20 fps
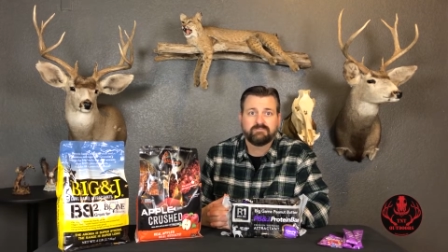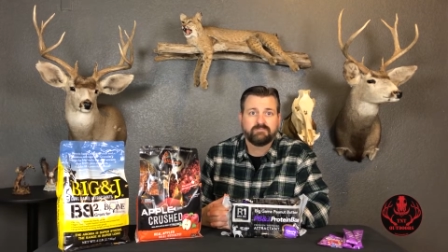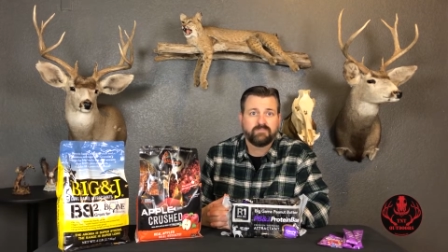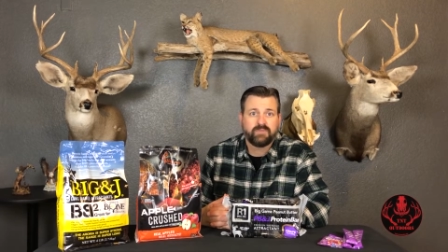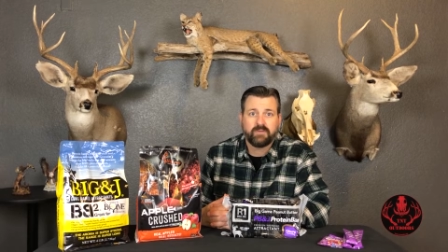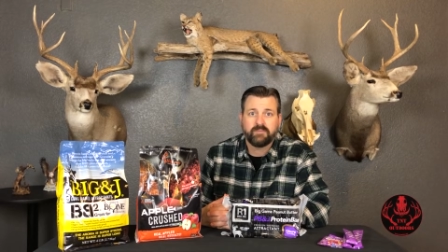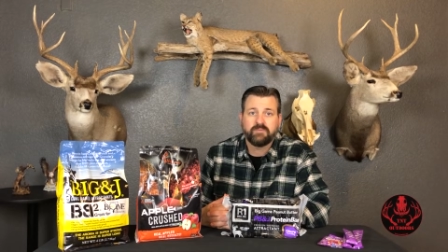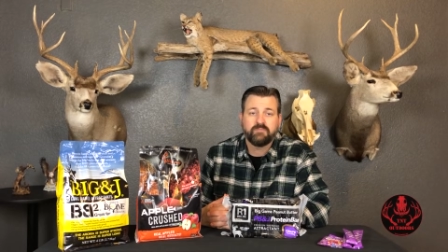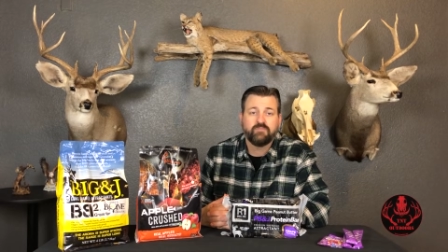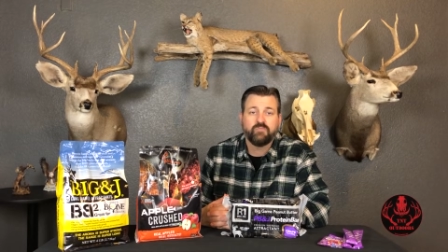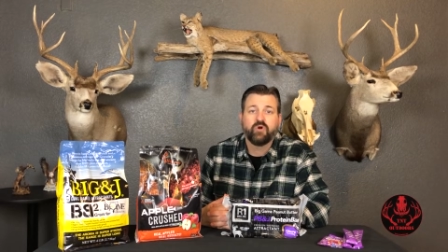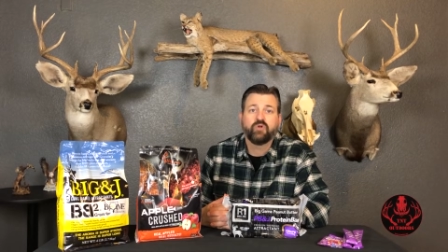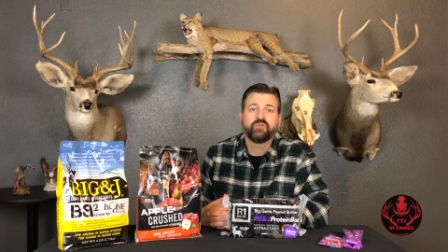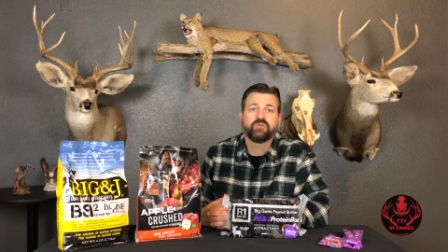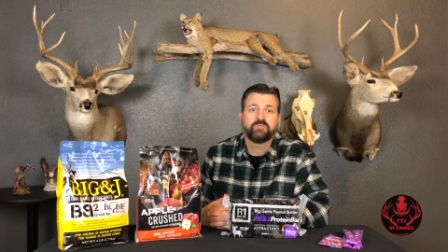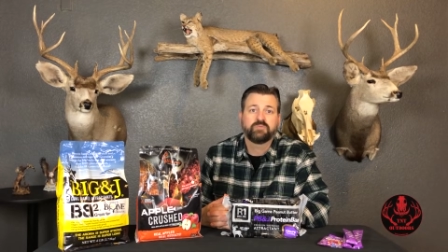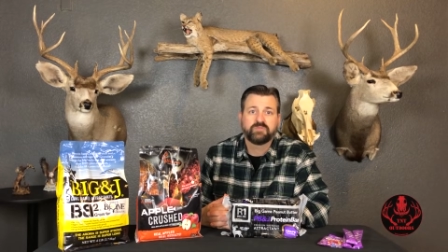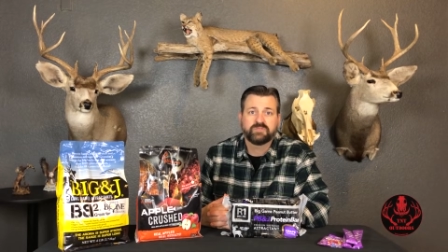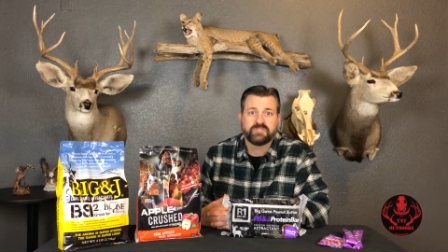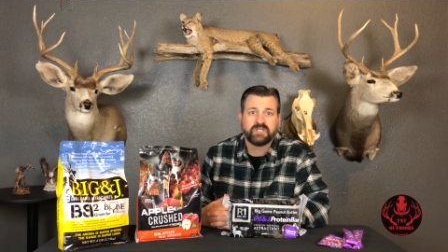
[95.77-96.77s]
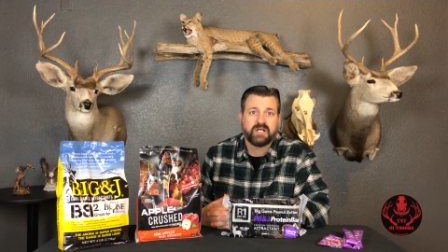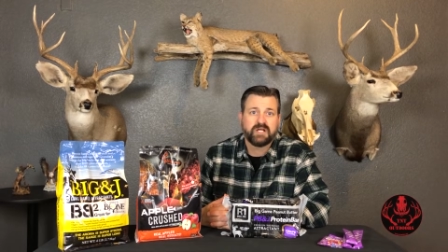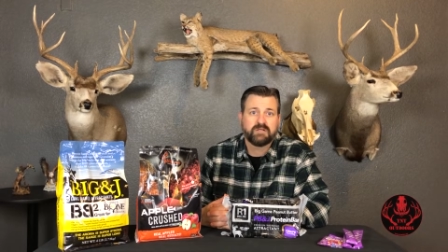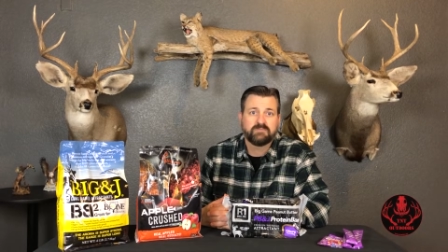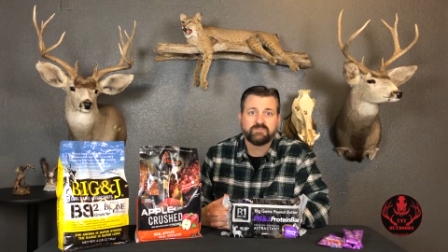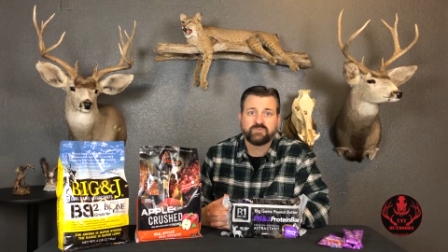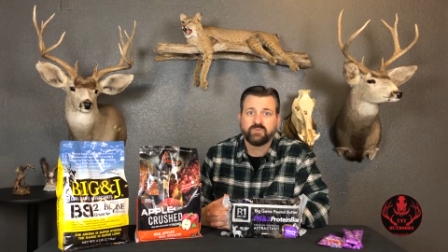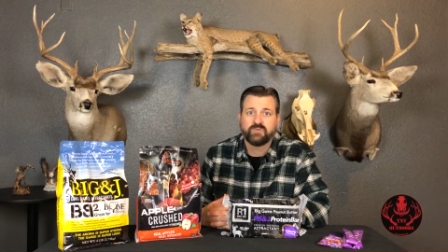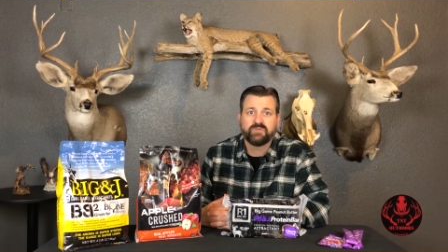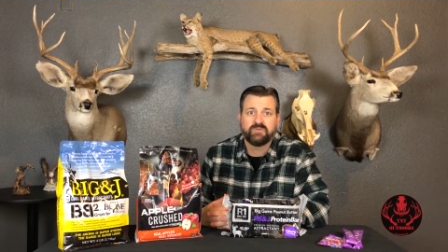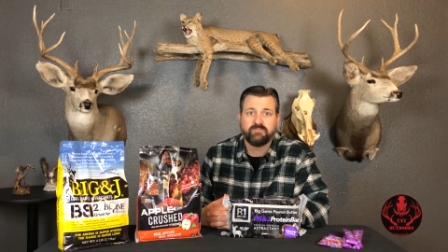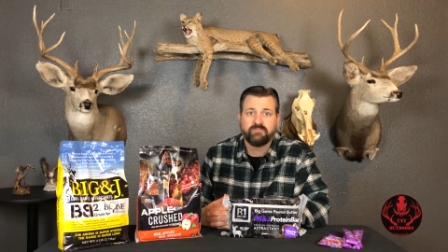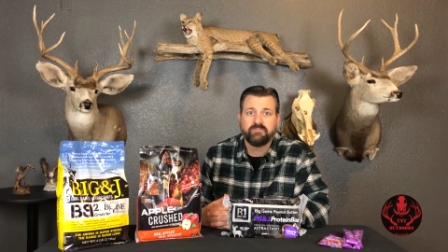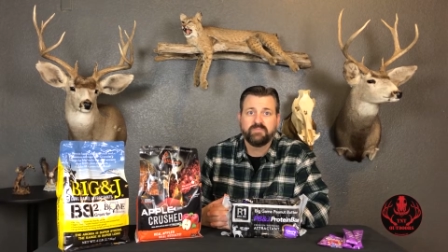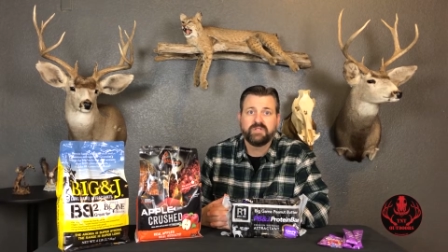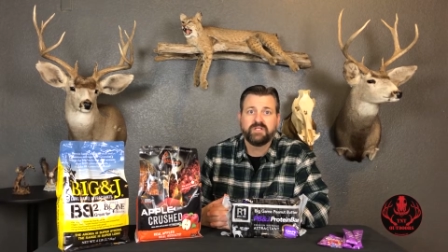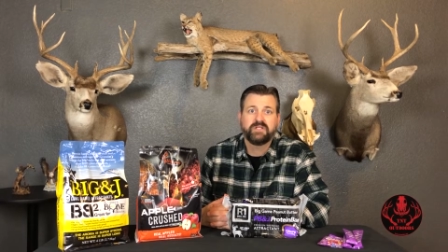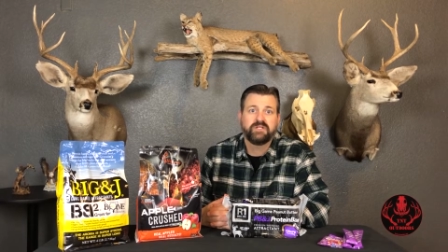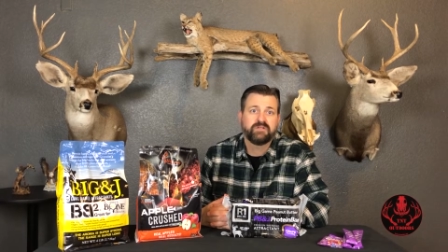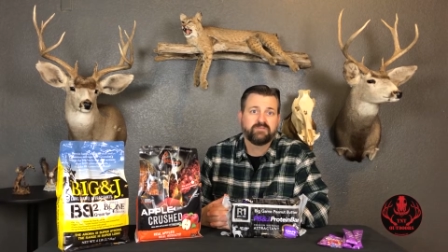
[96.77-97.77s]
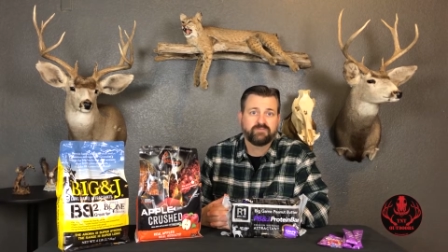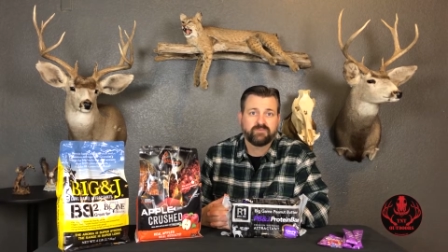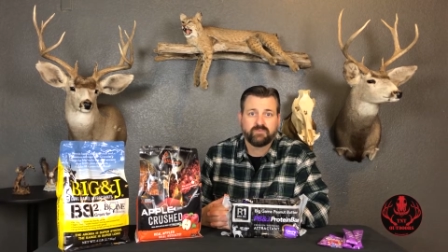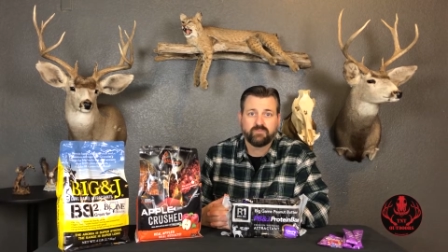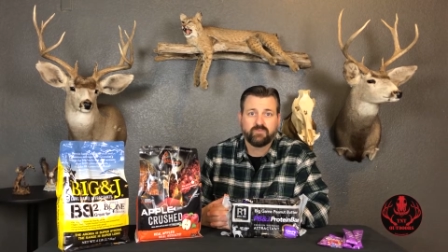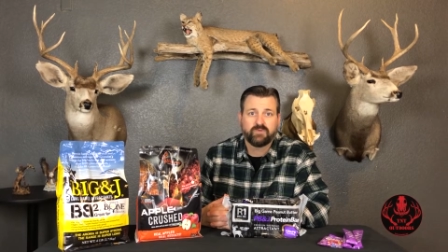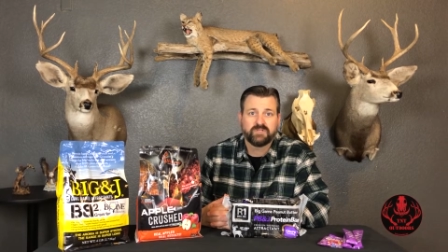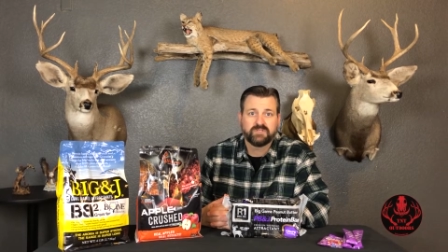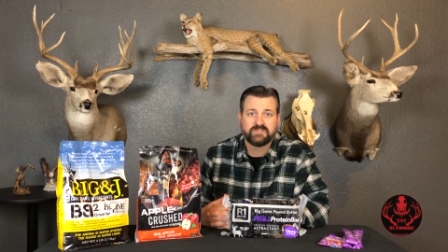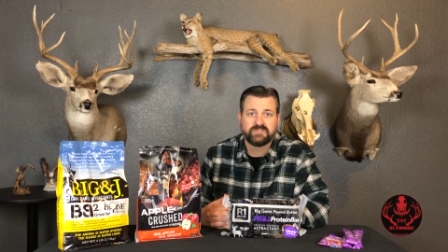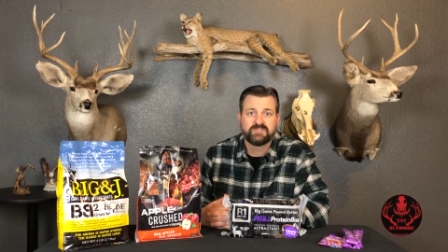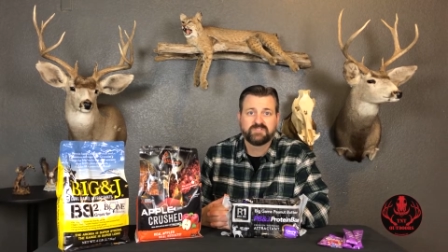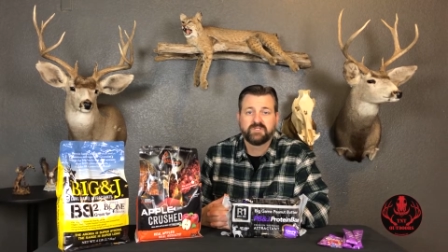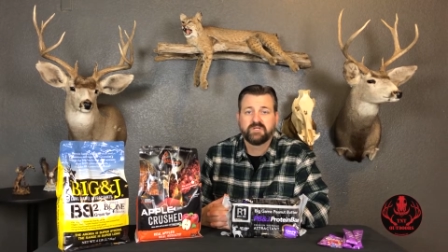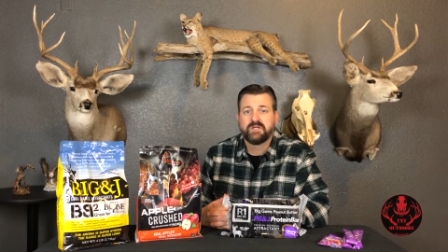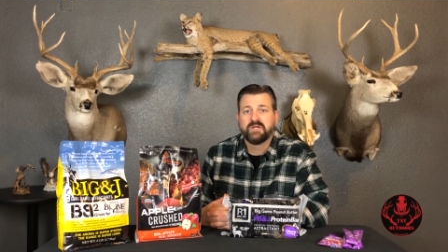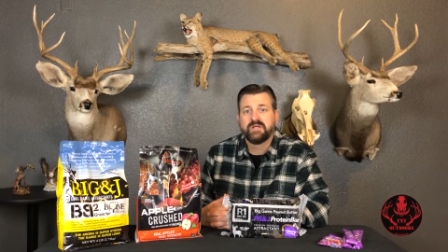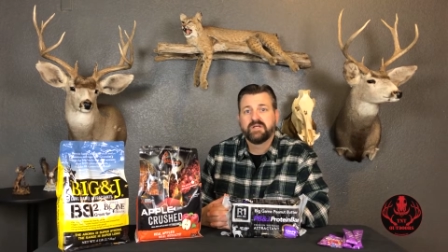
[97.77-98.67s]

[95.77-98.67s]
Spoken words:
probably multiple times with many different ones.